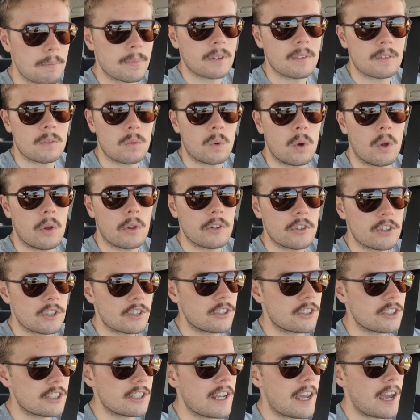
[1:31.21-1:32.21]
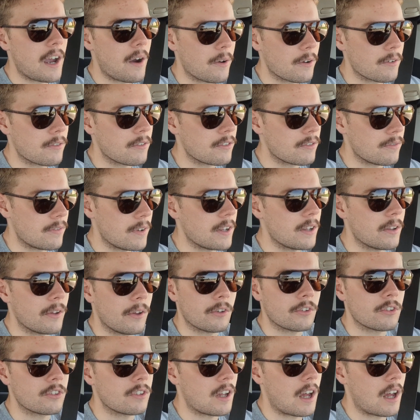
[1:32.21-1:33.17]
But we'll just see how it feels.